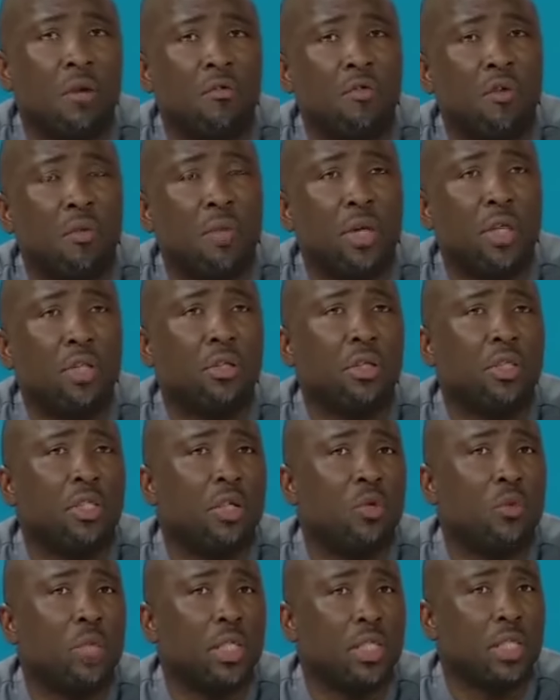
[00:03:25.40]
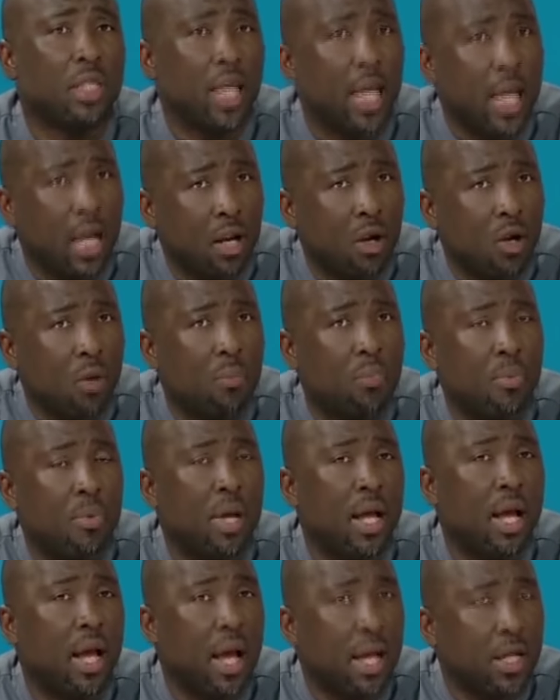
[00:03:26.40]
for make sure say we scale
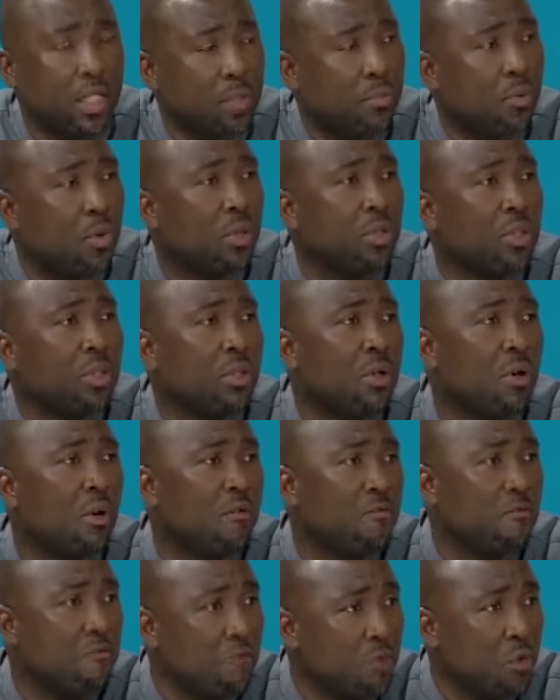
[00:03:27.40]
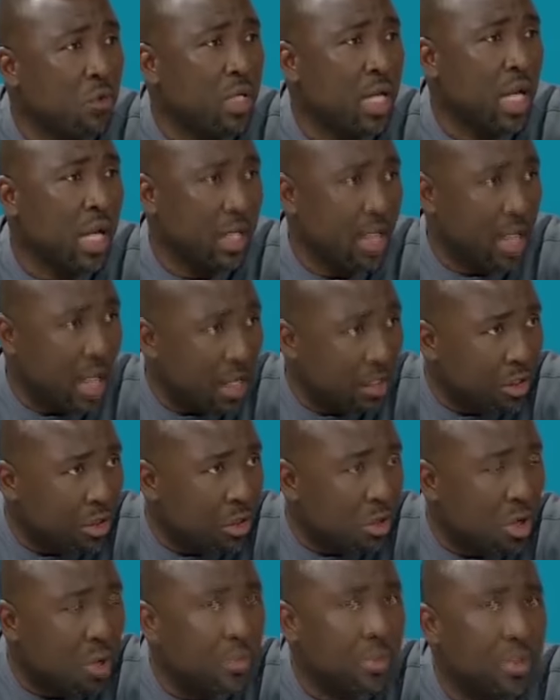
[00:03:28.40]
up export of food and cash
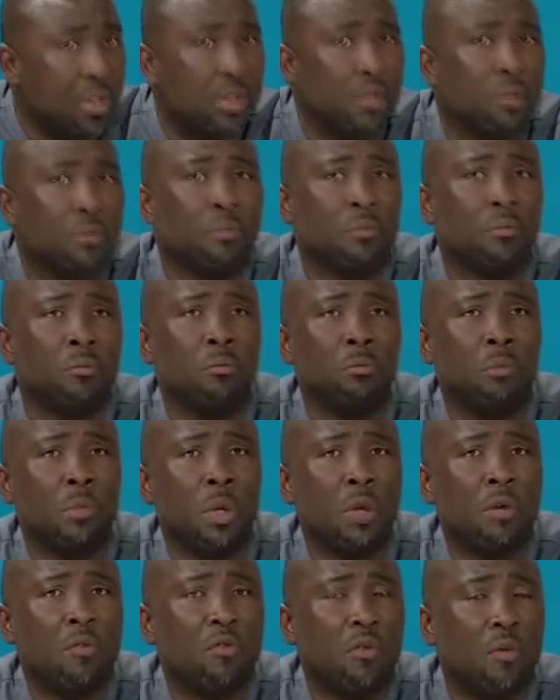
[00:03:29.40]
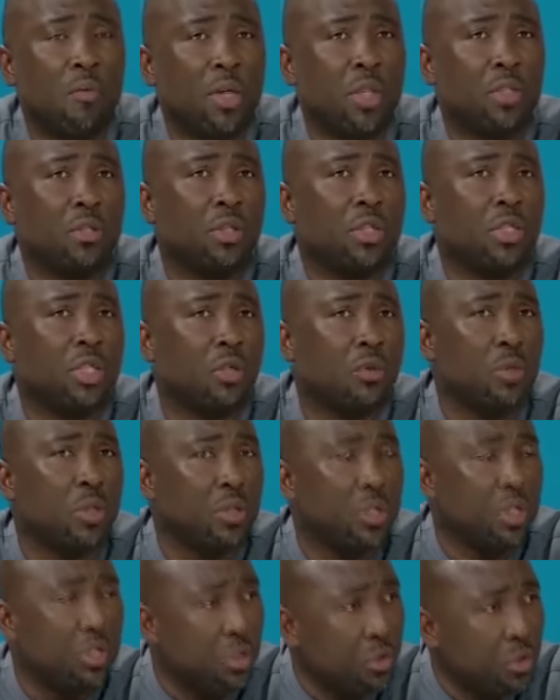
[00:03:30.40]
crops, for make sure say we
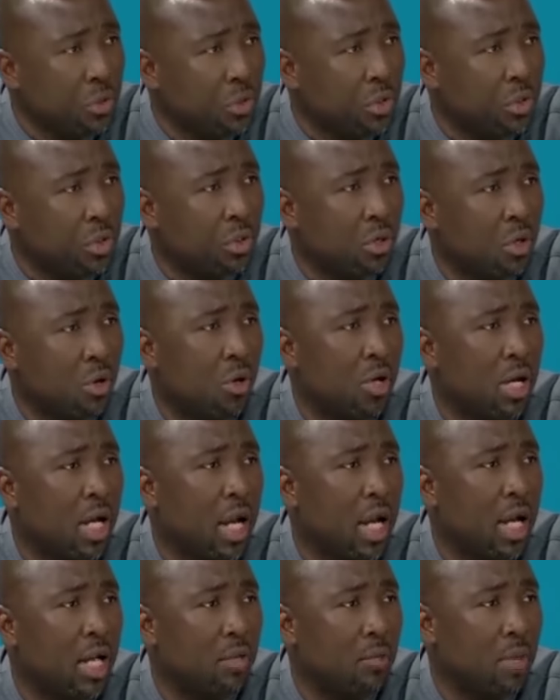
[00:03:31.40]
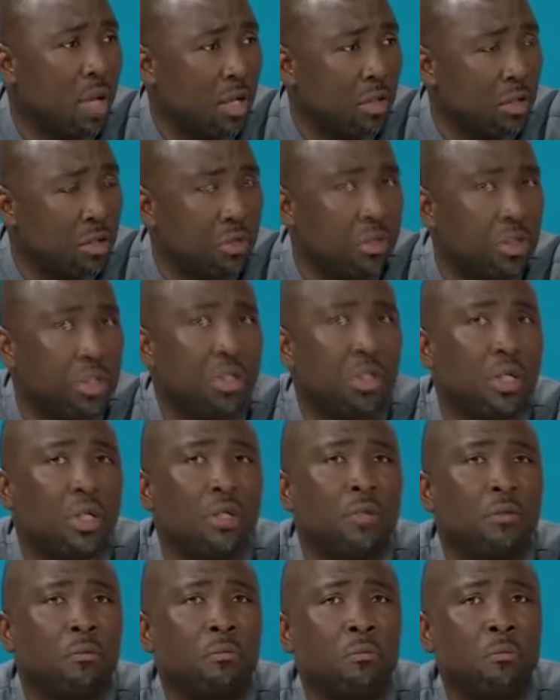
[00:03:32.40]
reduce hunger and
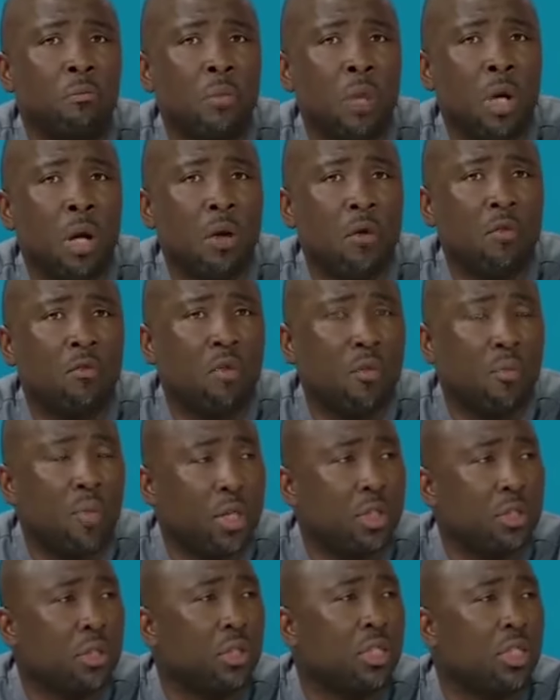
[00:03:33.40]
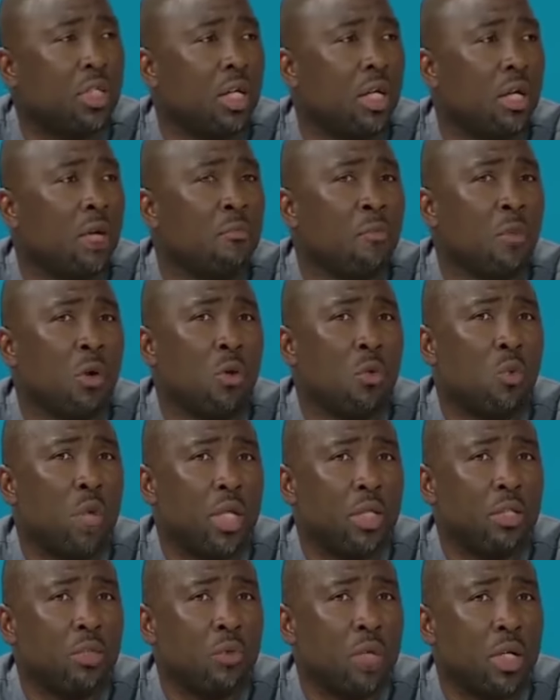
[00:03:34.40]
malnutrition, for make sure say
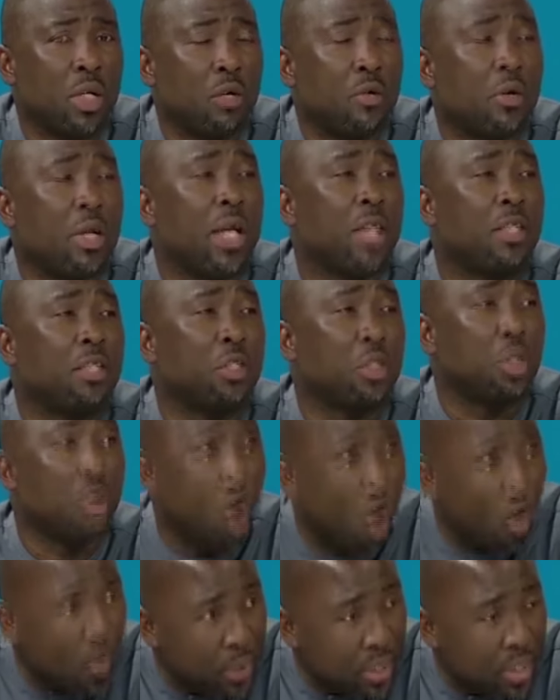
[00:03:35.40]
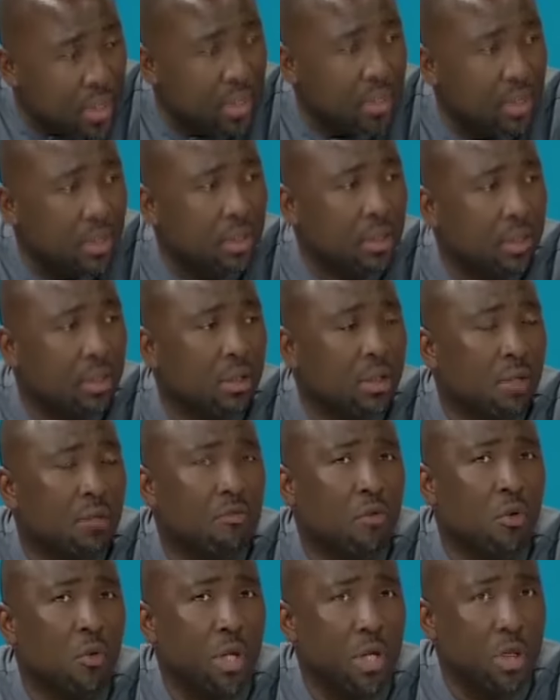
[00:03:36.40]
we create jobs
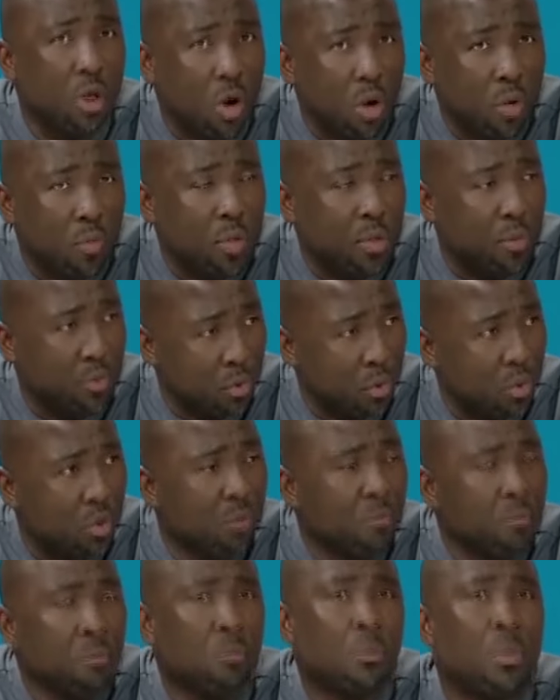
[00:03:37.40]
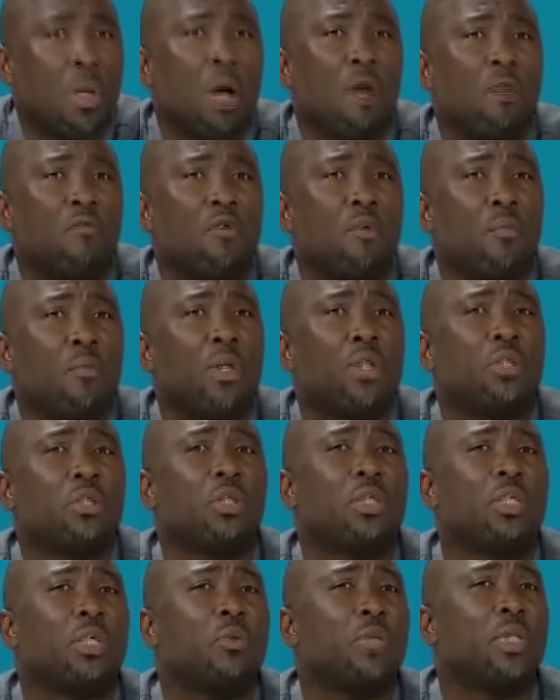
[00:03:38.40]
for we young people, for make
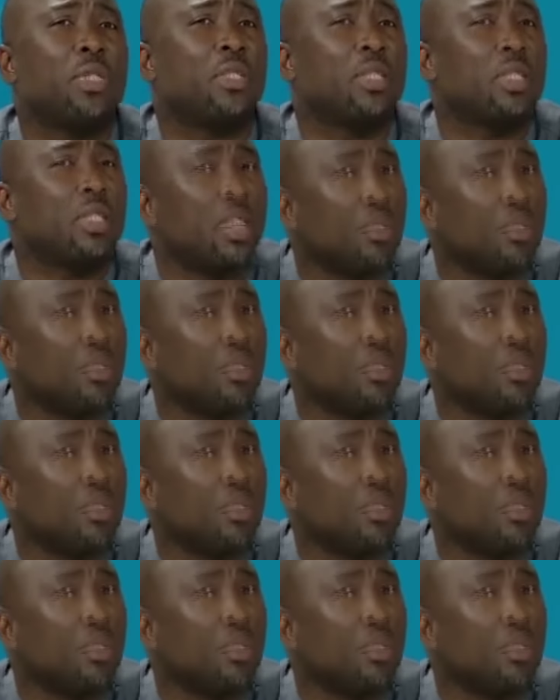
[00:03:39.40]
sure say we